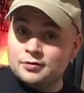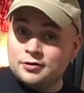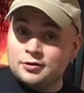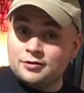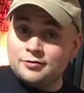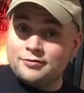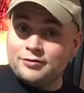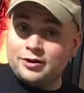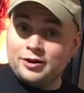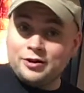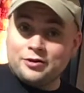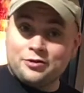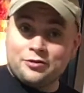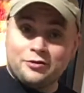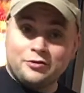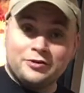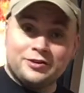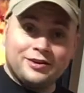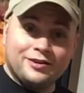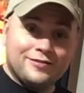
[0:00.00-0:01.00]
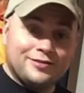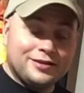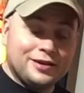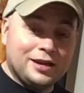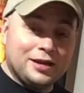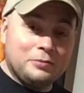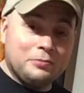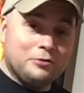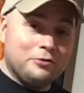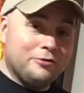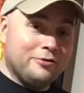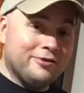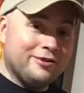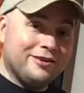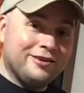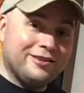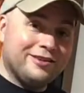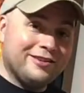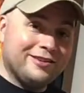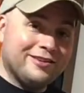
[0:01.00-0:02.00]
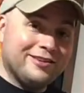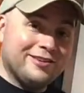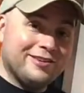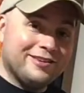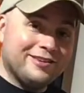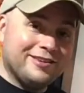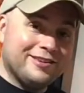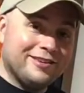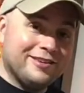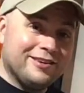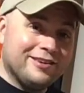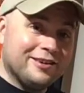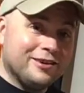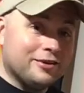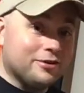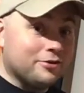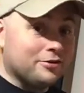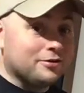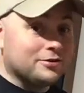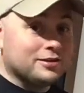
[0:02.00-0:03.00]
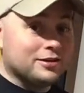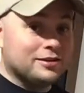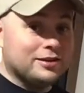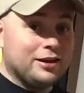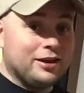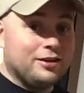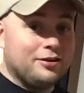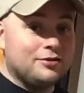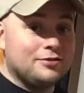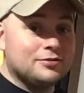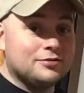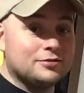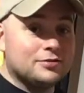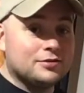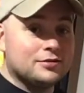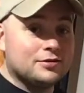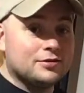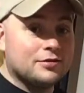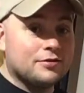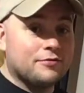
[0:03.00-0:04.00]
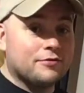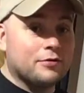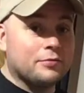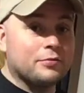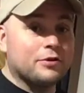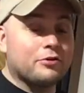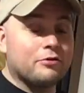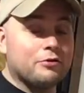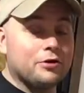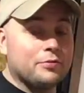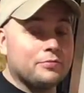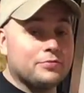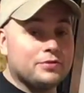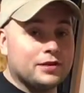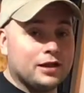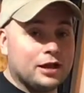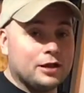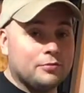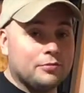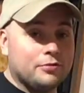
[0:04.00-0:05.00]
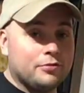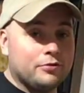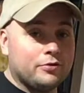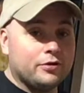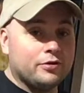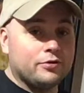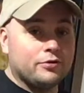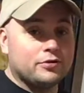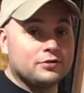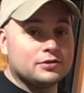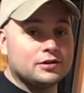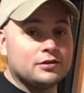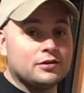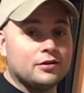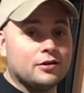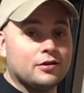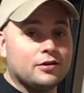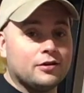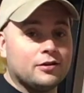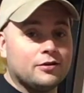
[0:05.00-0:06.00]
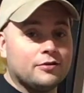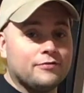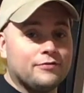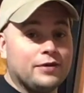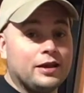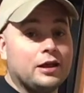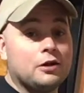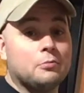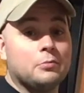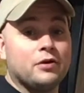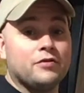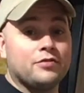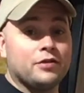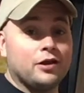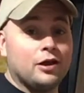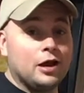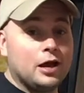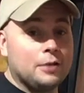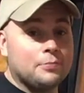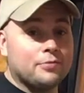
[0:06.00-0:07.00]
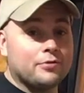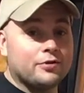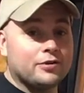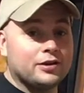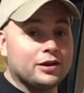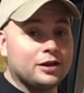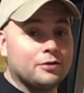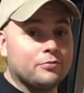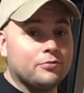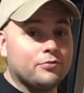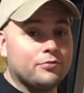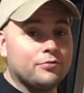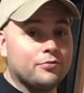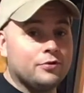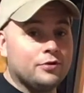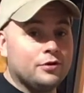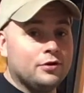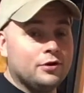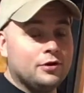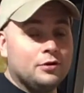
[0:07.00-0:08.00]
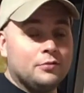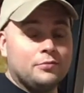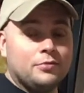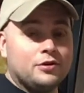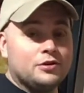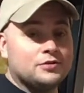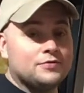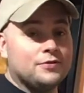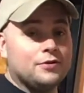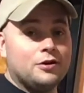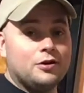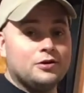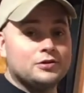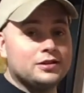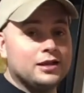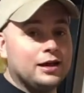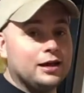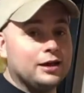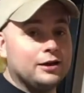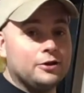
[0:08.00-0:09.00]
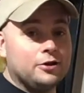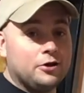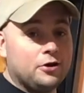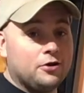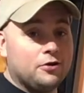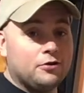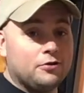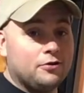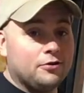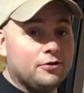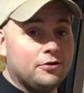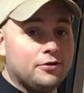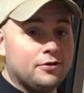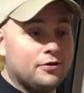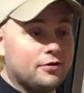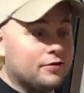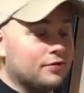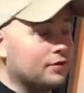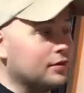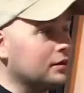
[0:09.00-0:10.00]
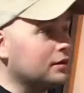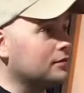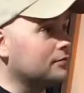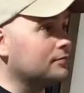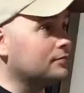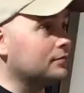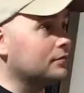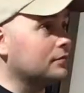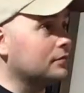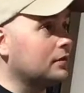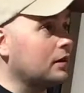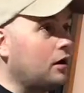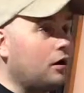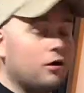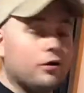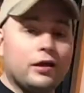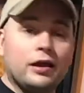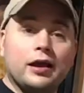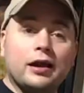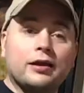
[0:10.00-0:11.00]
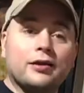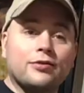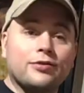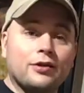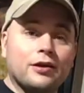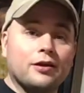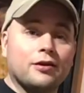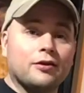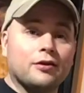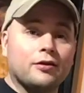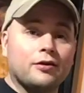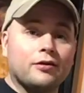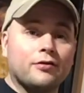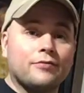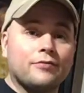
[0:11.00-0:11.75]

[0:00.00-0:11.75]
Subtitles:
Friday 13th table. There's a Tales from the Crypt table, and there's a Phantom of the Opera table. But as far as I know, all that I can think of,